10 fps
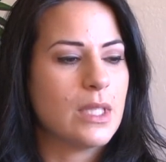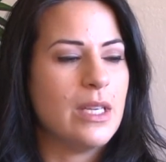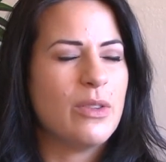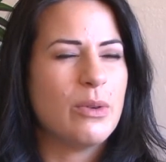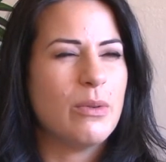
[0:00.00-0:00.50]

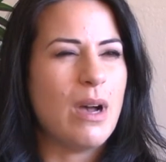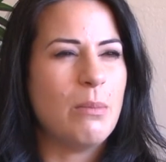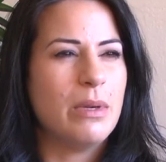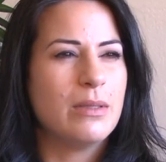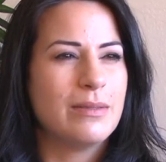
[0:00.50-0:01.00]
He threw
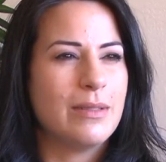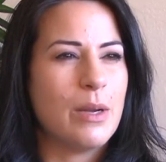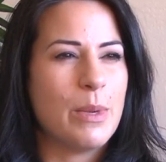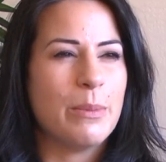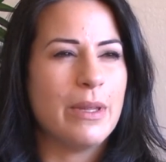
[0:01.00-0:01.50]
up. I
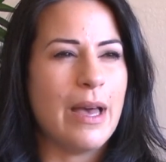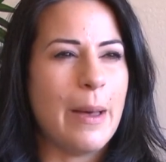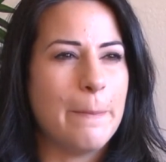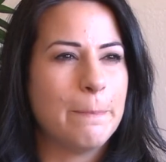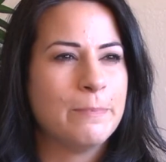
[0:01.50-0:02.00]
remember
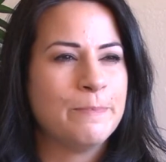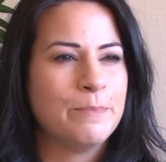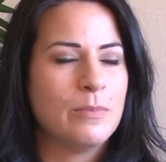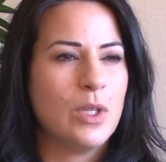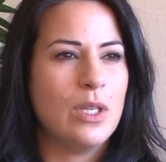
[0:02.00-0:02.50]
that.
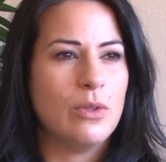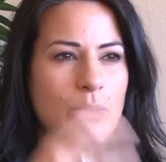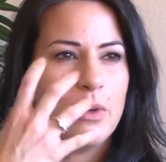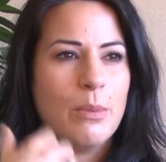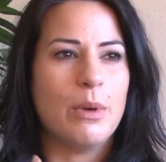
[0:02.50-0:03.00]
He
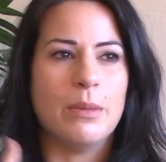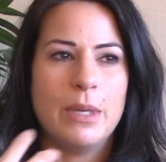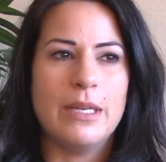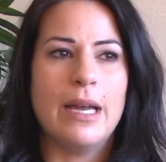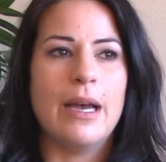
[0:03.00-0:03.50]
threw up on
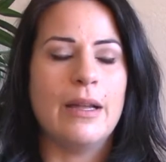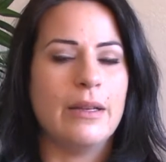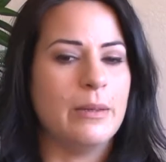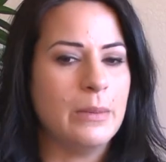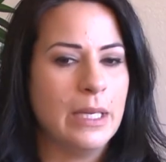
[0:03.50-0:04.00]
my dad,
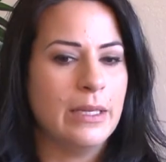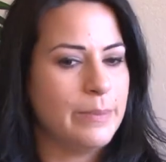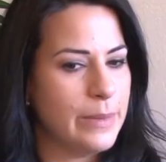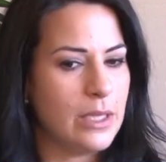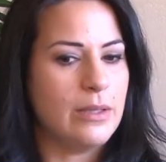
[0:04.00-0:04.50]
and
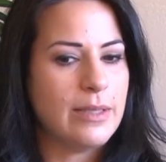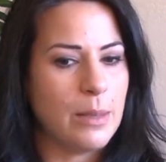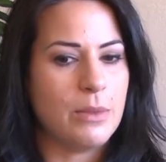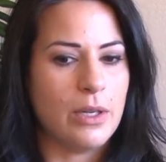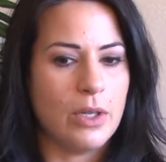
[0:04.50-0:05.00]
he just
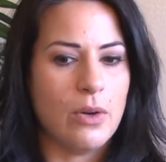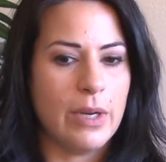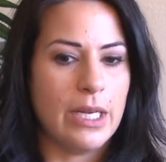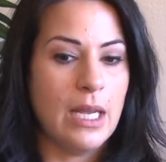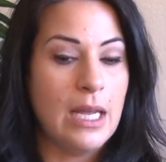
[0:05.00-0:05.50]
kept on
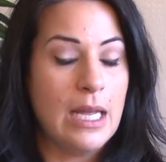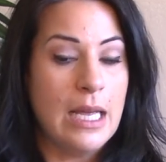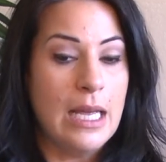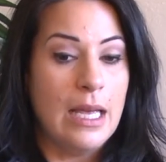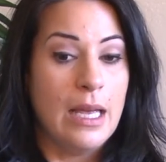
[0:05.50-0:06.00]
going.
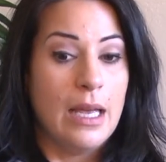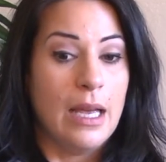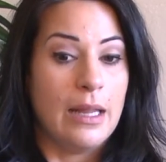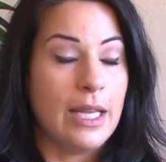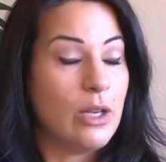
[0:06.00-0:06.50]

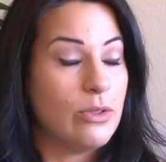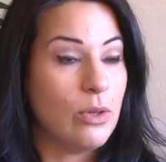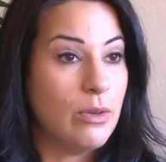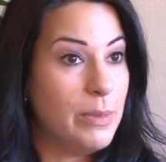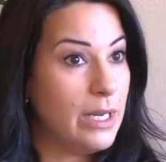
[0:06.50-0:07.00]
And they
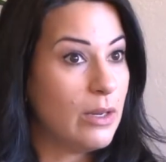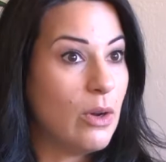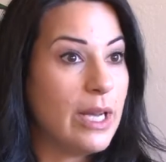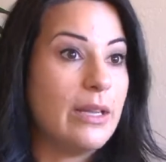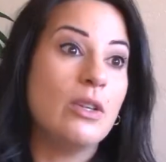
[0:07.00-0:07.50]
told me to
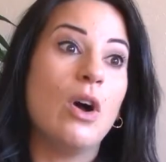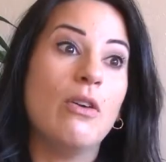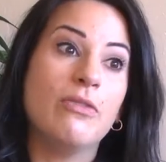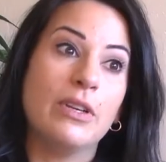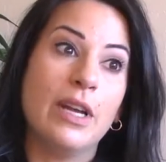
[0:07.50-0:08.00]
go ahead and
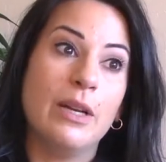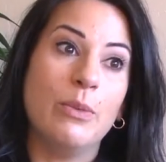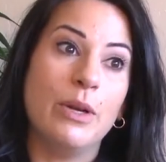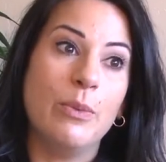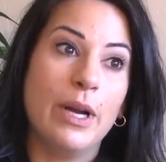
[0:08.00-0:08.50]
call for
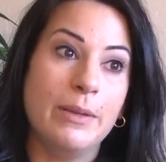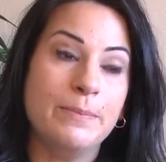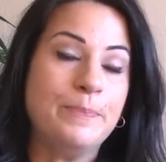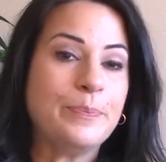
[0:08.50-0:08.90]
911.